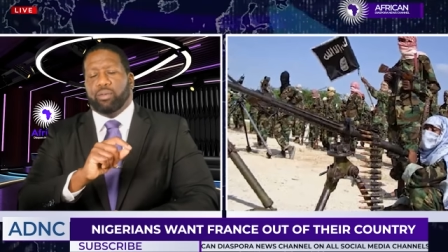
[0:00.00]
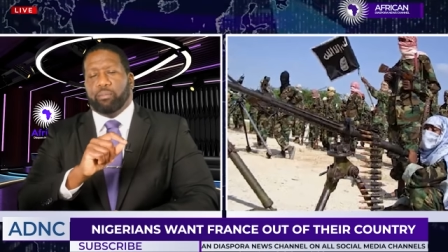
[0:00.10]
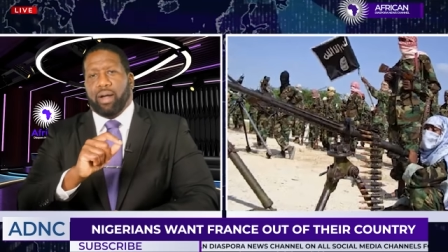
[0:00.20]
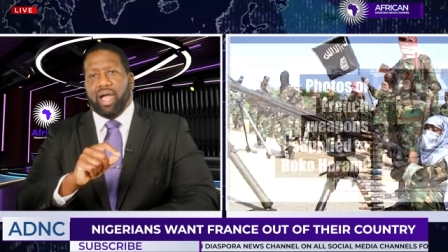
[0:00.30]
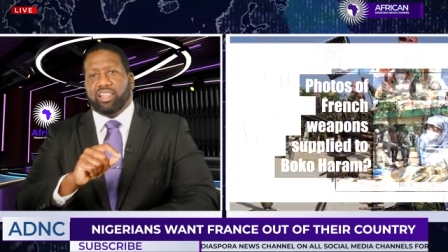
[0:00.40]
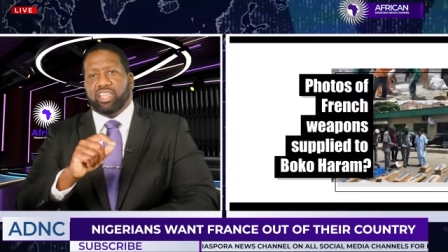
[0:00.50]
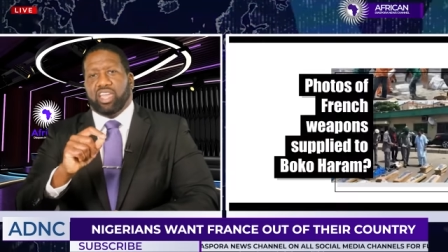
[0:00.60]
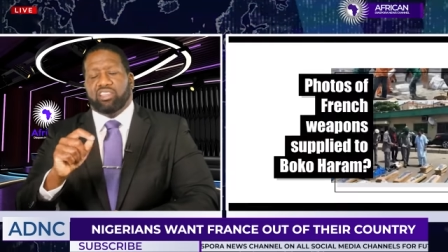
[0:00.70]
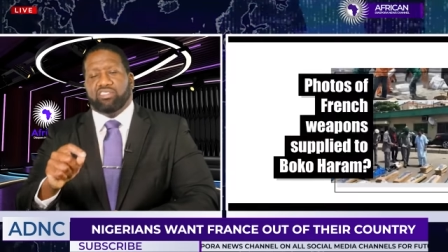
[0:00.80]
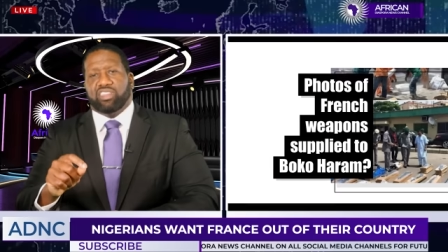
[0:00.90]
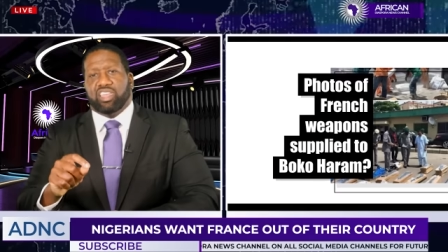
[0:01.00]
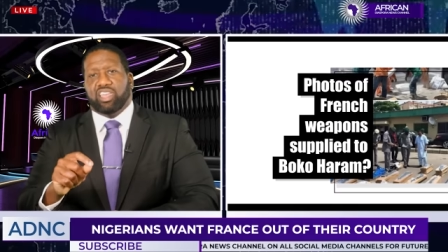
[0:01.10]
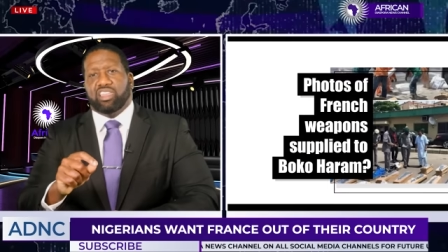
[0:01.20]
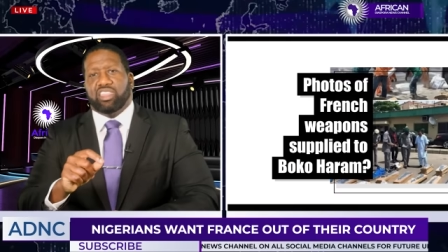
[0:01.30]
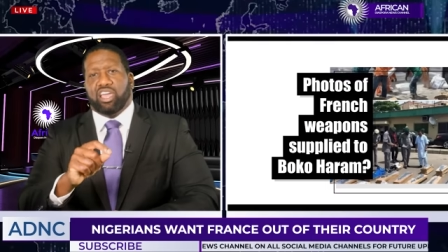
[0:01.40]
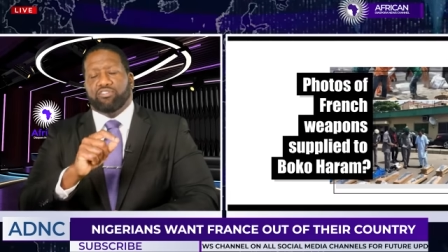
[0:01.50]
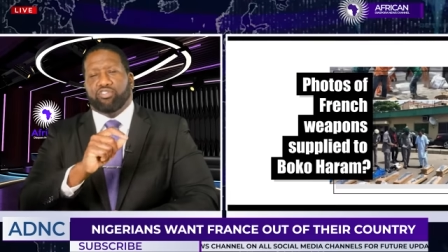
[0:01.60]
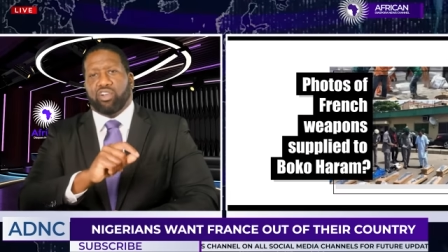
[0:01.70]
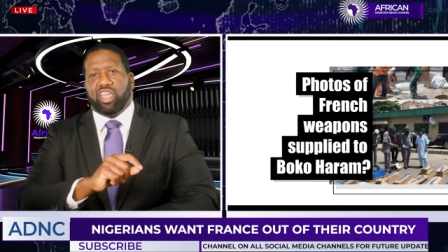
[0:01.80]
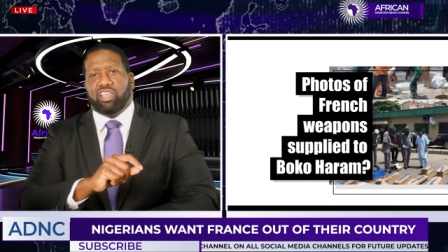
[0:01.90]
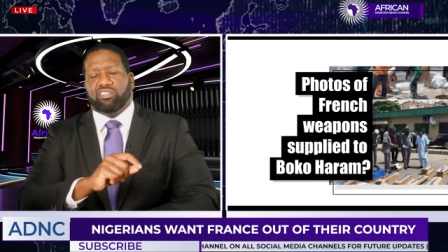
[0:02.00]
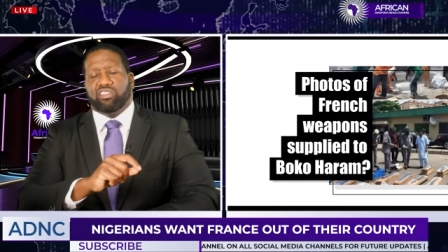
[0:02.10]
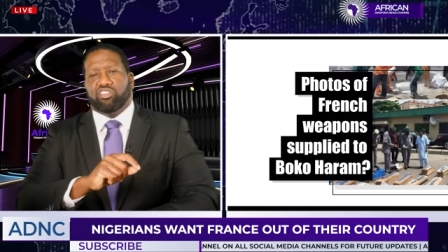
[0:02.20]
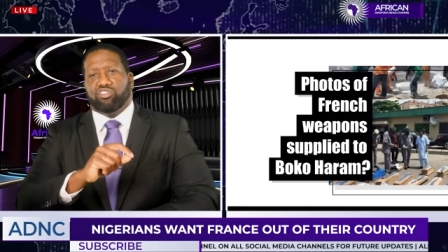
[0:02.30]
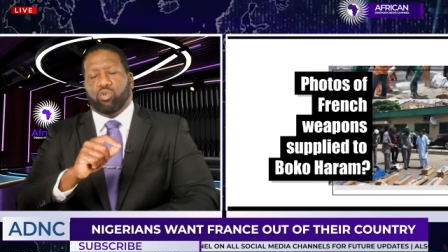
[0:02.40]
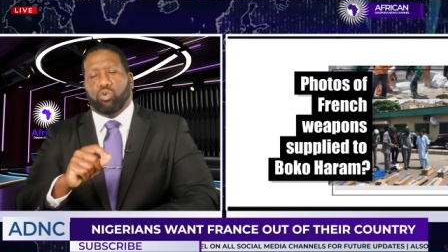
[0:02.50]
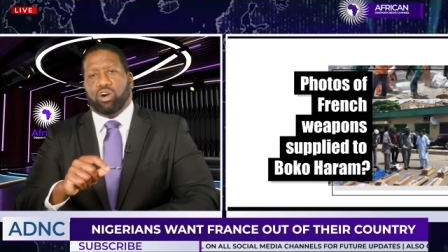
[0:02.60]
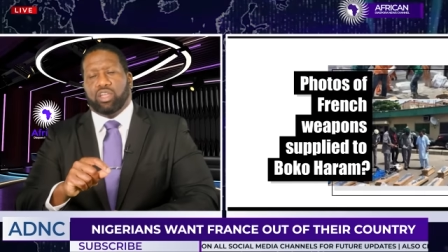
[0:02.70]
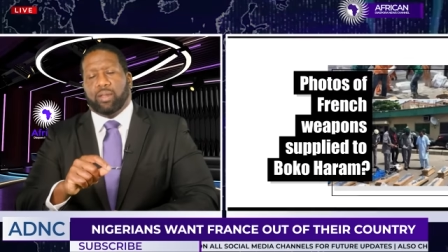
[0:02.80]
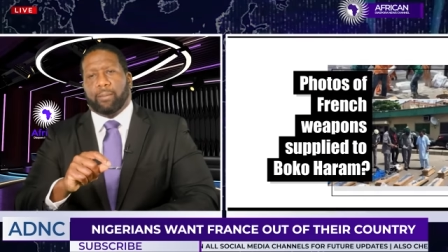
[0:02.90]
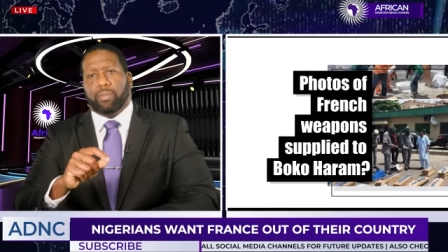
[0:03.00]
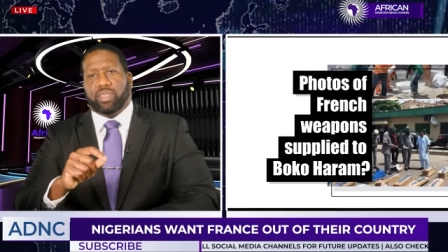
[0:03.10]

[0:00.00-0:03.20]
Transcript: Mali has said that France is the one